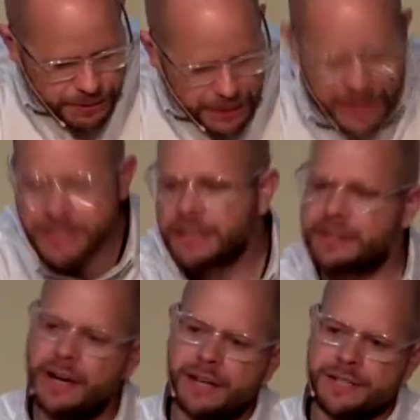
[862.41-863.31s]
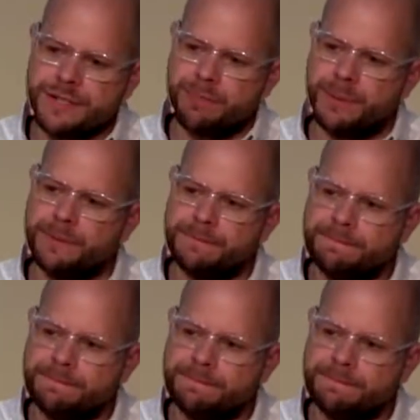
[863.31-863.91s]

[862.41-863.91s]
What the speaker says: But that is not the gospel.